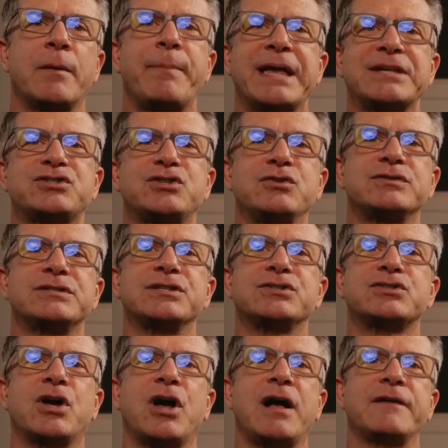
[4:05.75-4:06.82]
has used this
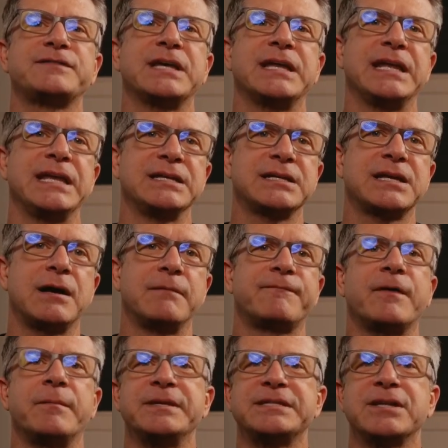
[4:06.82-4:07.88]
to offset income
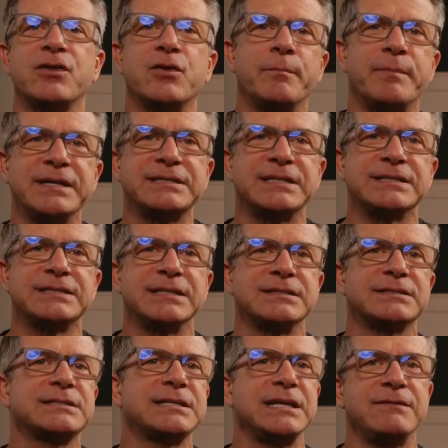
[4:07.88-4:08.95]
from his other
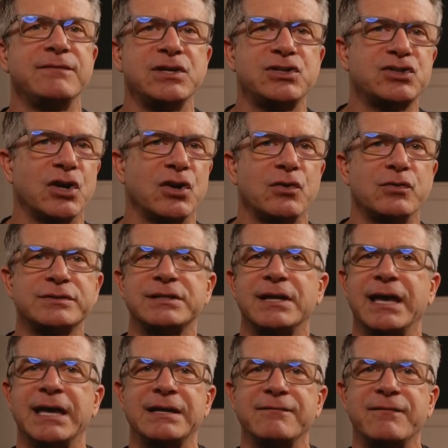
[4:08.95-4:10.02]
businesses, TV shows,
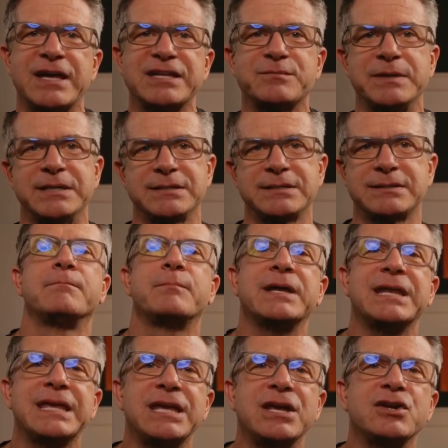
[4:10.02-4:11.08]
and investments.
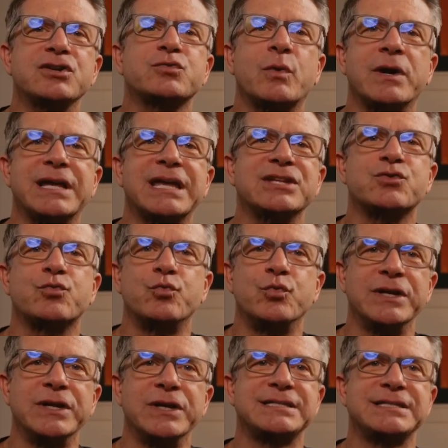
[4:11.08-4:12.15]
But here's where it gets
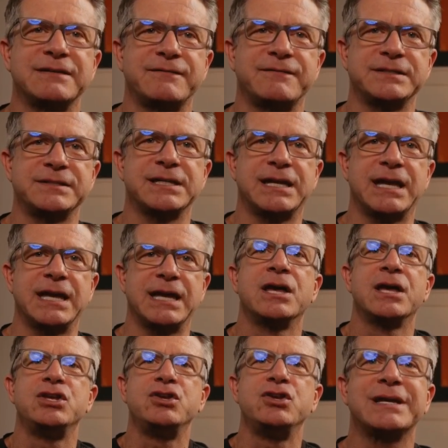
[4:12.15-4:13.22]
really
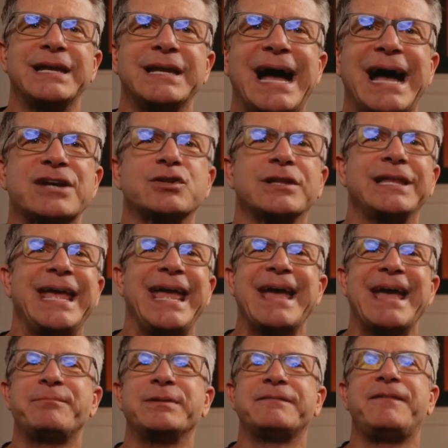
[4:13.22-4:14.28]
sophisticated. You can actually
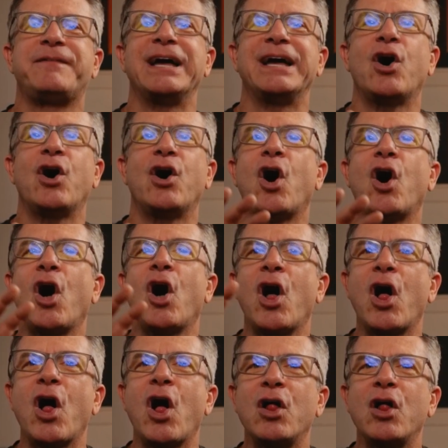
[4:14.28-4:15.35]
amplify
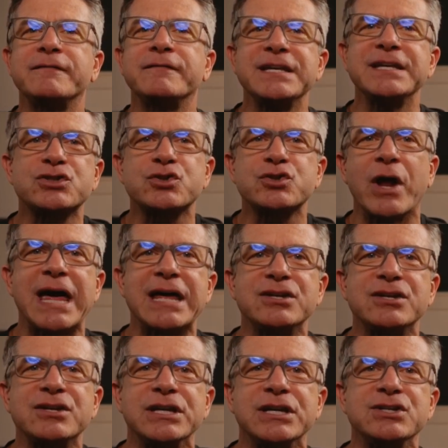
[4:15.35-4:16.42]
all of these
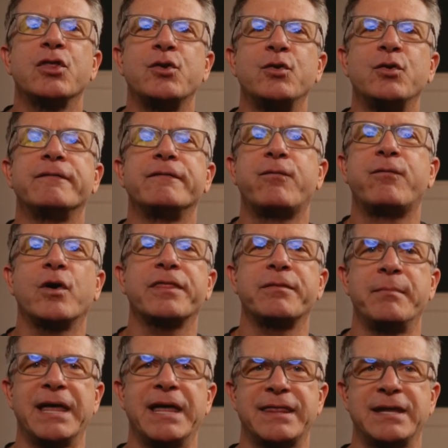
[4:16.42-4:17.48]
strategies through the 4th
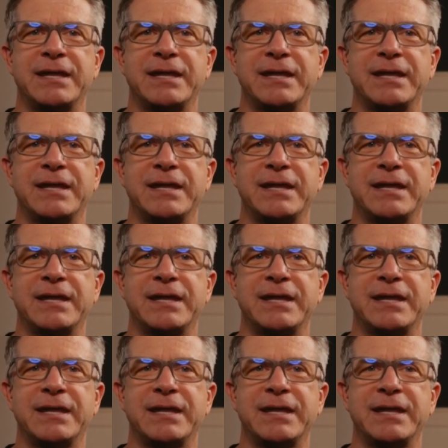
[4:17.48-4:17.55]
method.